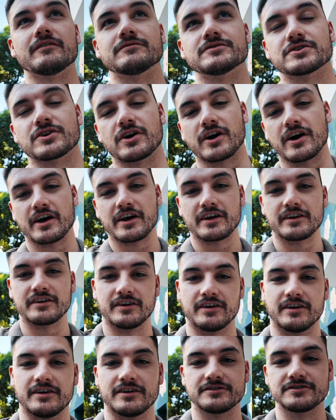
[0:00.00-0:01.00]
I've
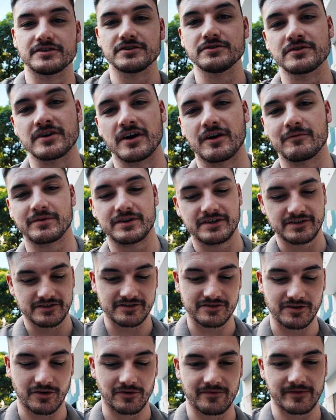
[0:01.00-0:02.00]
tried 2
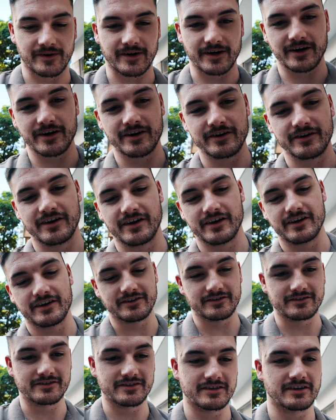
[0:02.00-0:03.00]
companies so far,
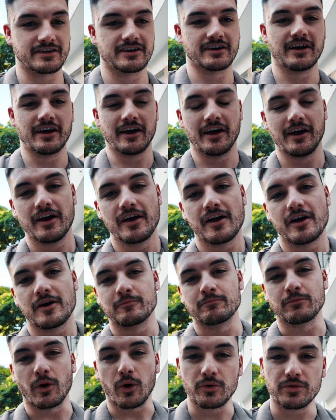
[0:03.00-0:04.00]
and
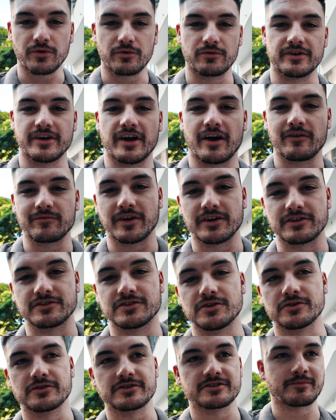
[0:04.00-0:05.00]
both only have like
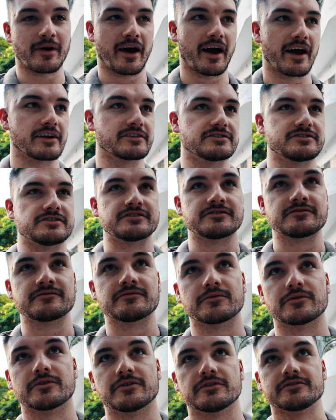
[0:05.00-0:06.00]
tourist packages
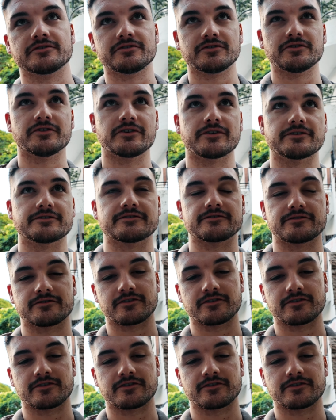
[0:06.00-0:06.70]
for tourists.